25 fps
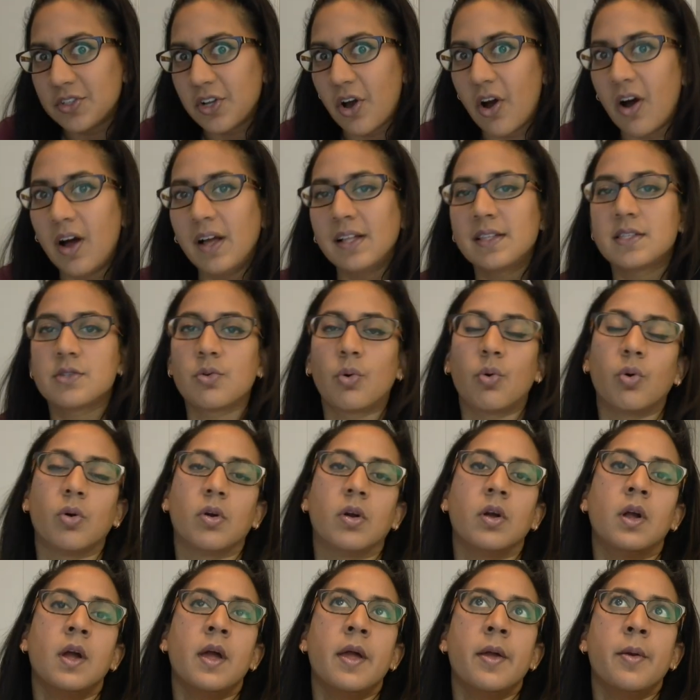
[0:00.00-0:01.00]
dots
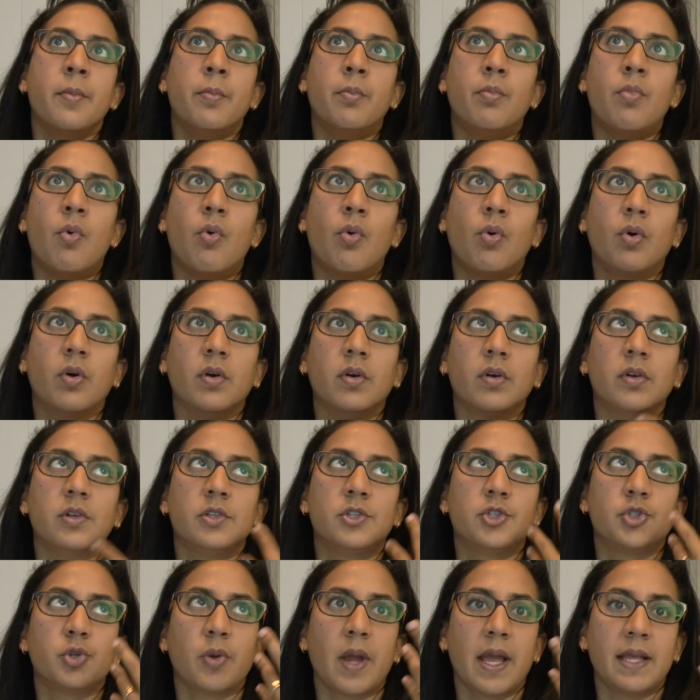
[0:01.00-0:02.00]
or
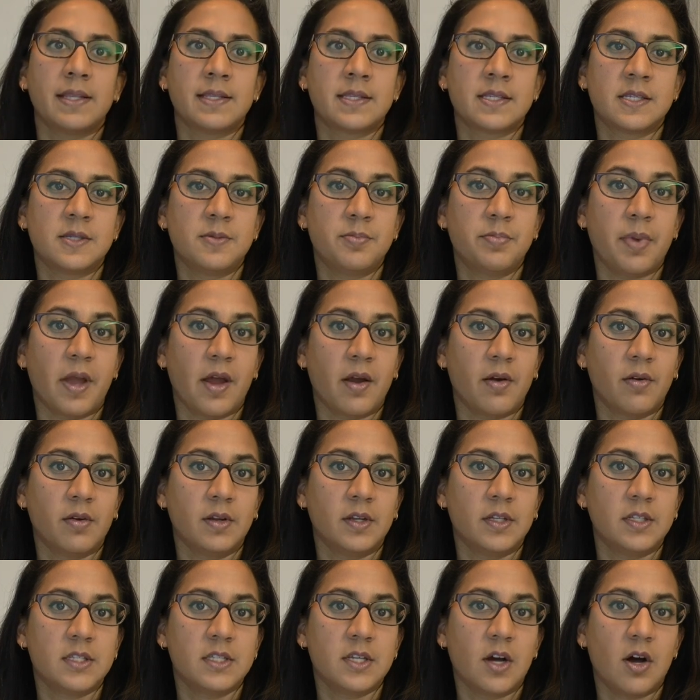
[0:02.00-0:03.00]
more
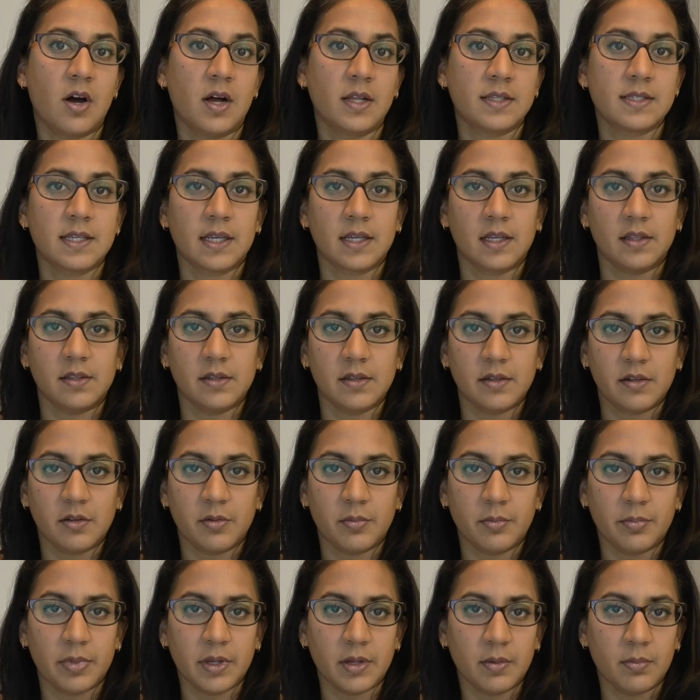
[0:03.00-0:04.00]
transparent dots, like a
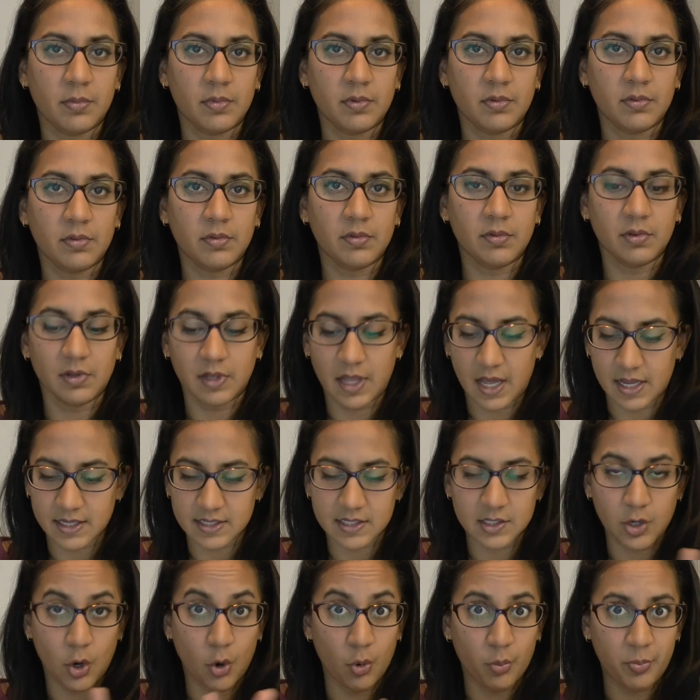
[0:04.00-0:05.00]
little bit
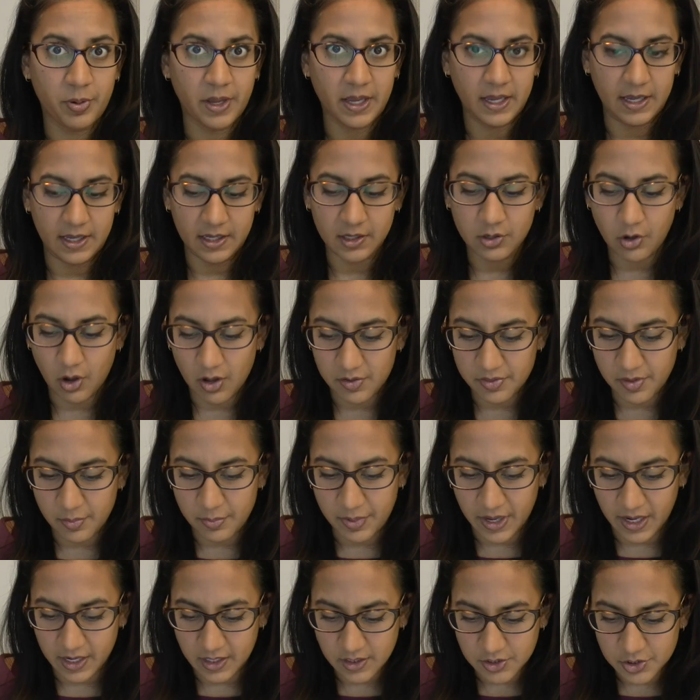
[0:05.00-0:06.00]
less opaque on the
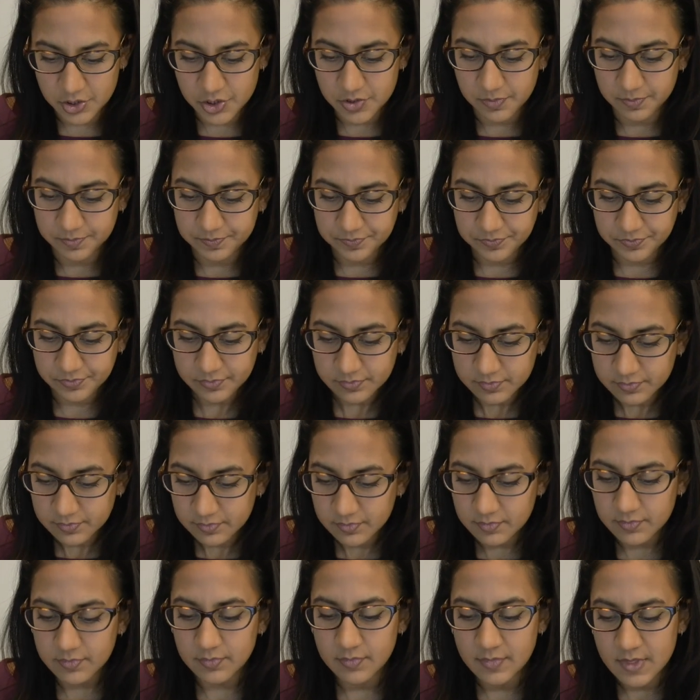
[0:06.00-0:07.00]
page.
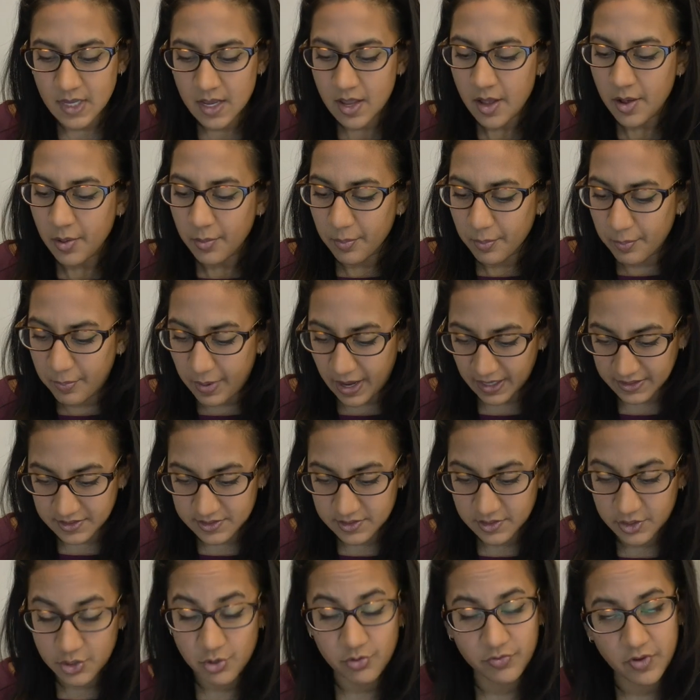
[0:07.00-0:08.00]

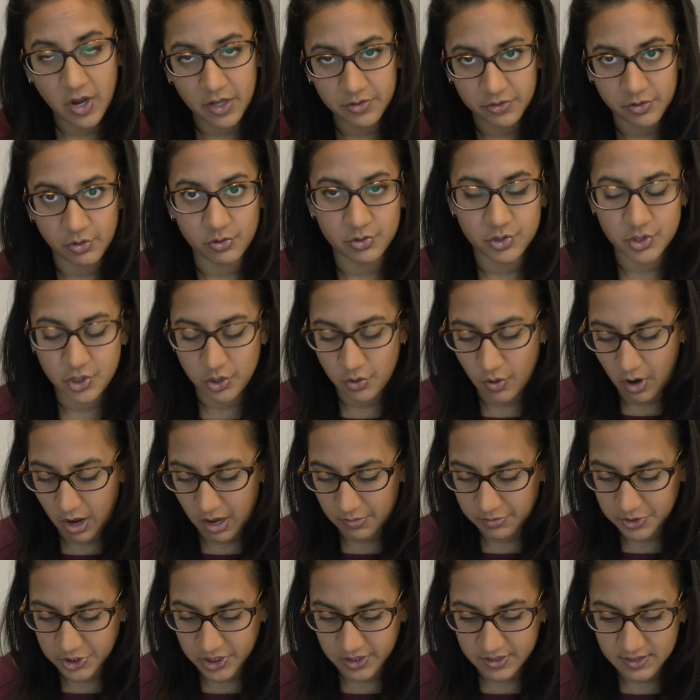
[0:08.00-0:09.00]
But you've got those two
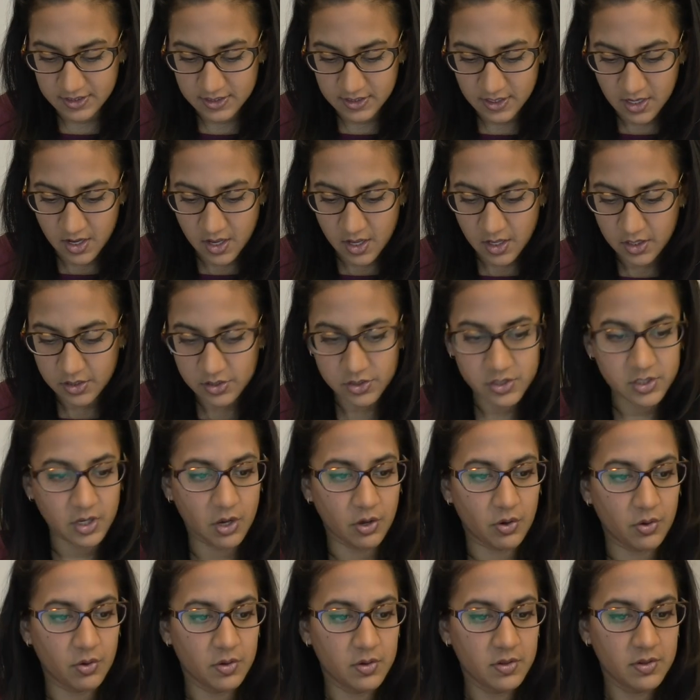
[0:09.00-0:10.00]
options.
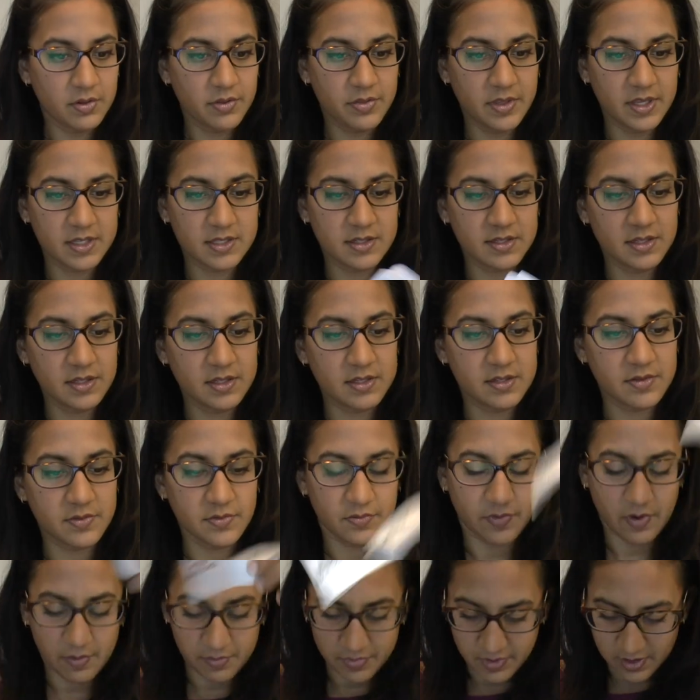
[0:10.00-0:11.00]
So this
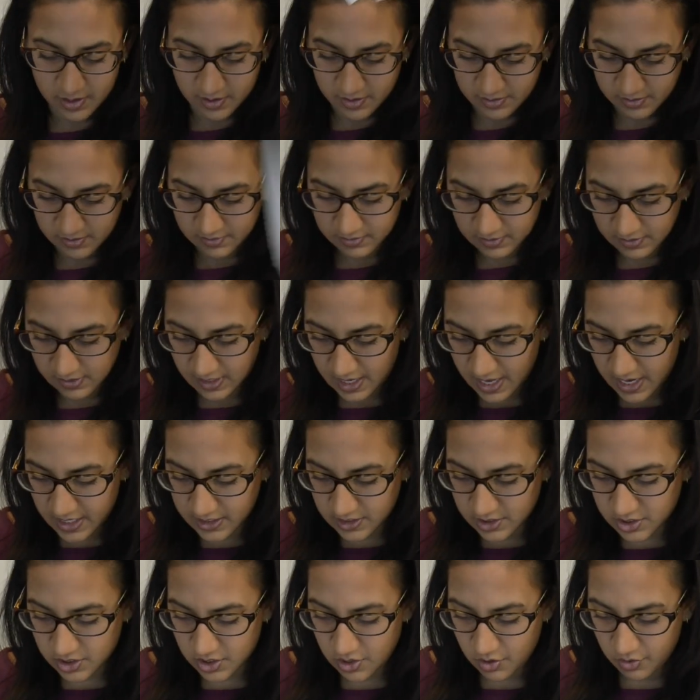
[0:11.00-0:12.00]
is from the
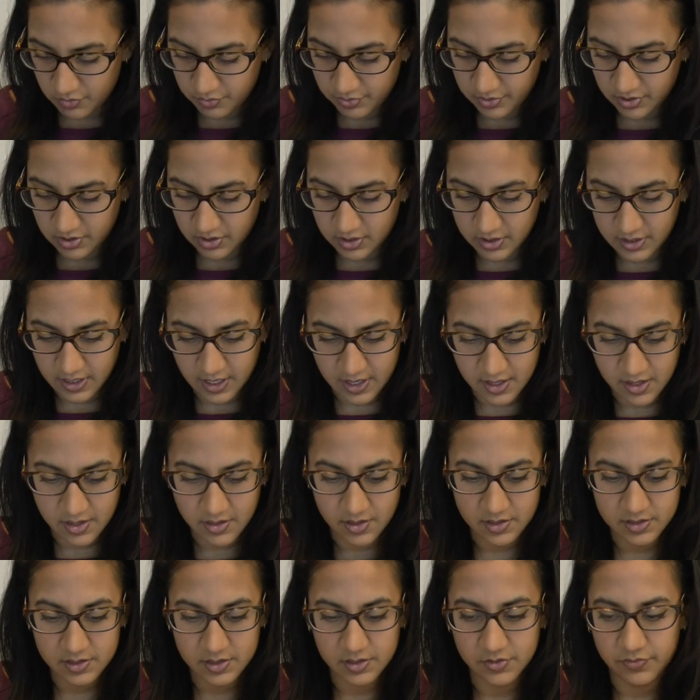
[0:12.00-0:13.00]
lined notebook,
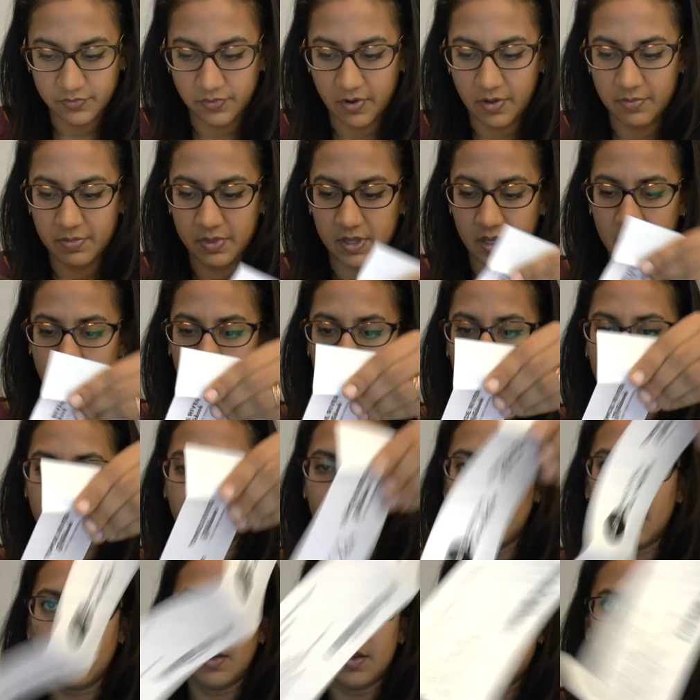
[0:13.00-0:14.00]
and this is from the
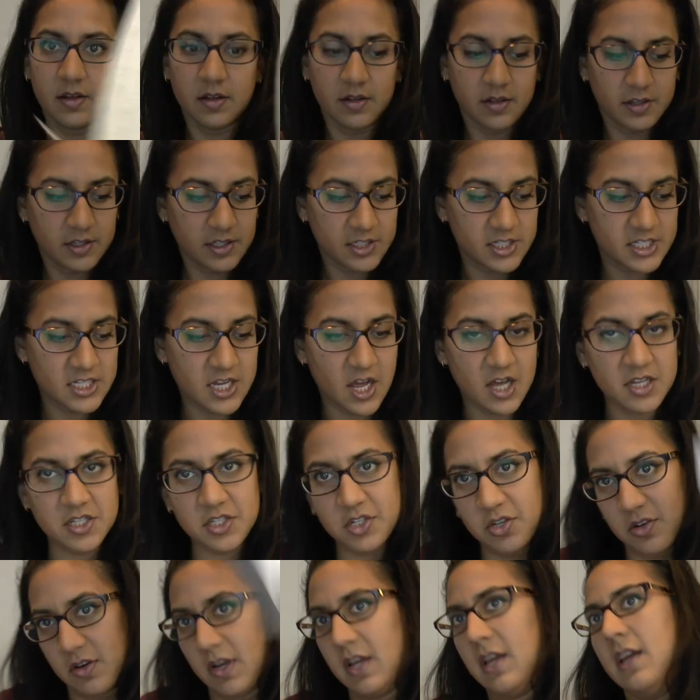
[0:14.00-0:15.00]

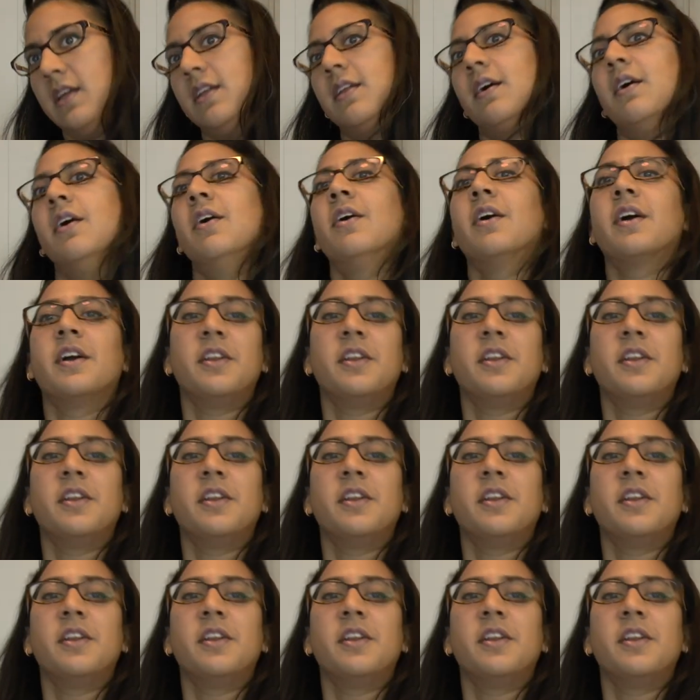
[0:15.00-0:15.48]
dot grid.